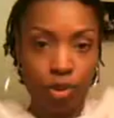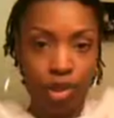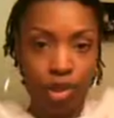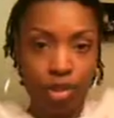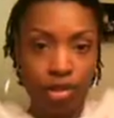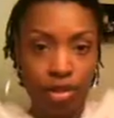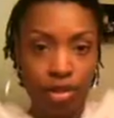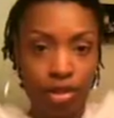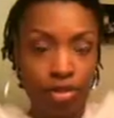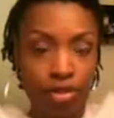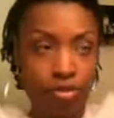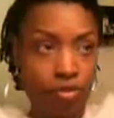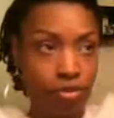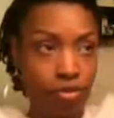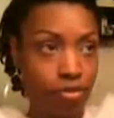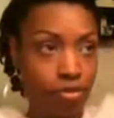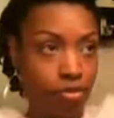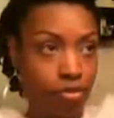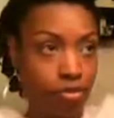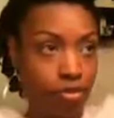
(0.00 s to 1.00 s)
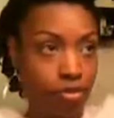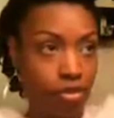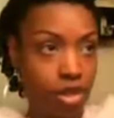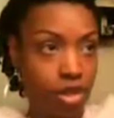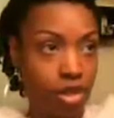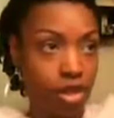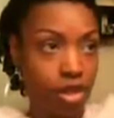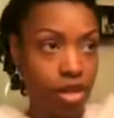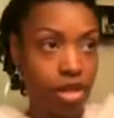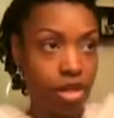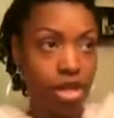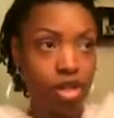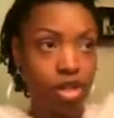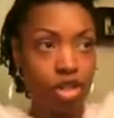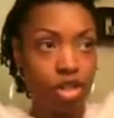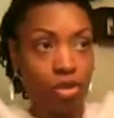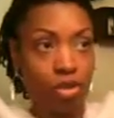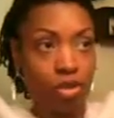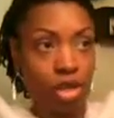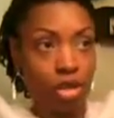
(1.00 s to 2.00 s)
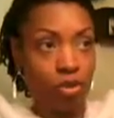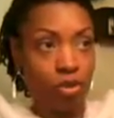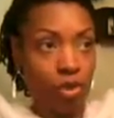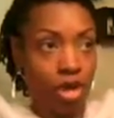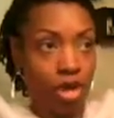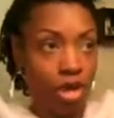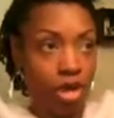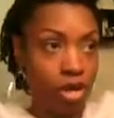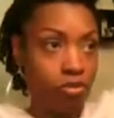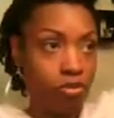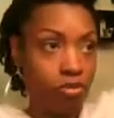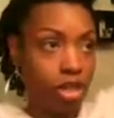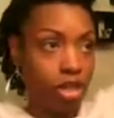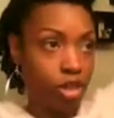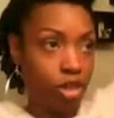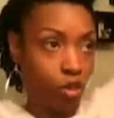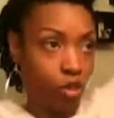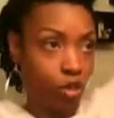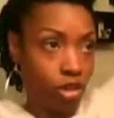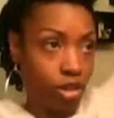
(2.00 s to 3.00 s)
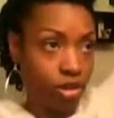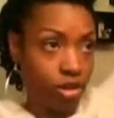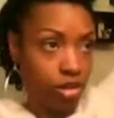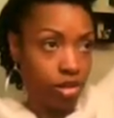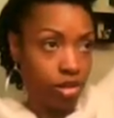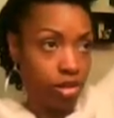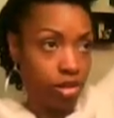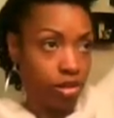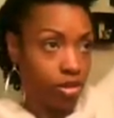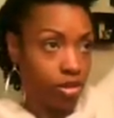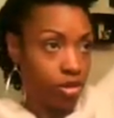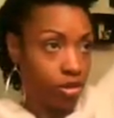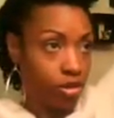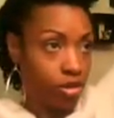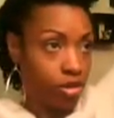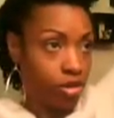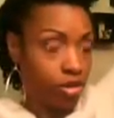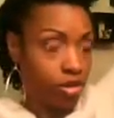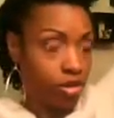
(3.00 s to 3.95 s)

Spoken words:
I twist them. And I just make one big twist